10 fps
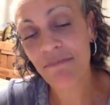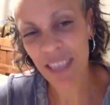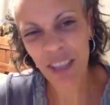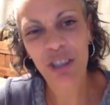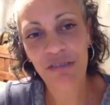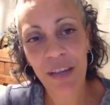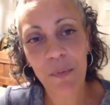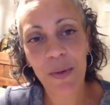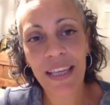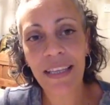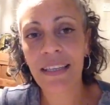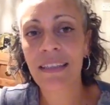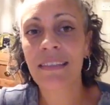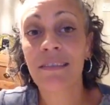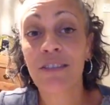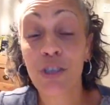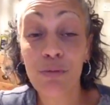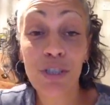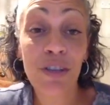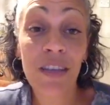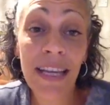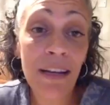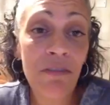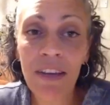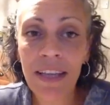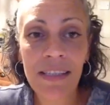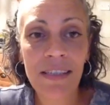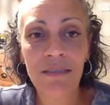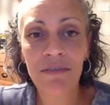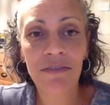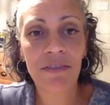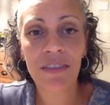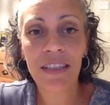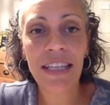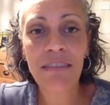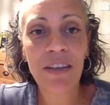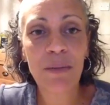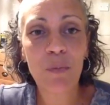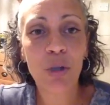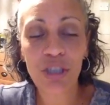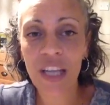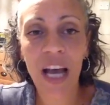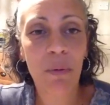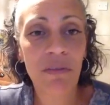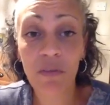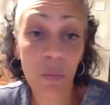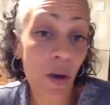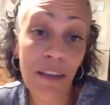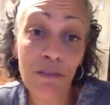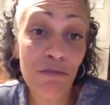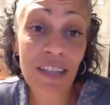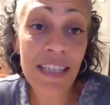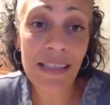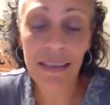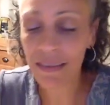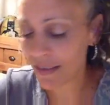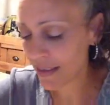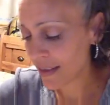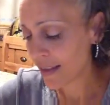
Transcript: such a great week due to the ill effects of leaving Watchtower for whatever reason,